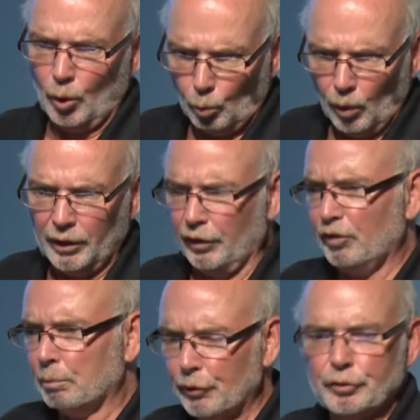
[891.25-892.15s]
One
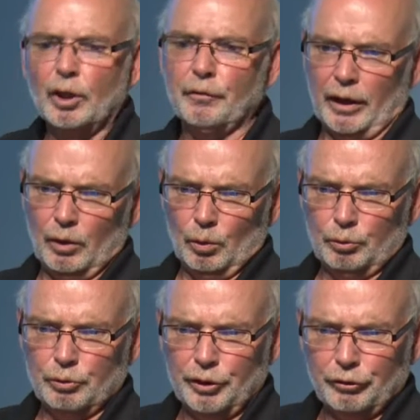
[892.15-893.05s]
is preserving old
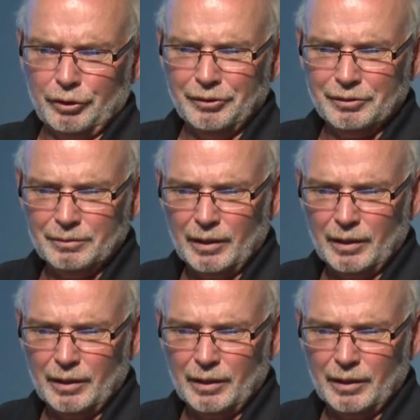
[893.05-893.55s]
traditions